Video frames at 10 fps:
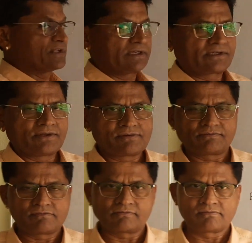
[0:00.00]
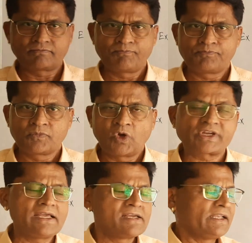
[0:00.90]
set.
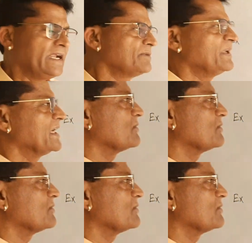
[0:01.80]
Okay, let me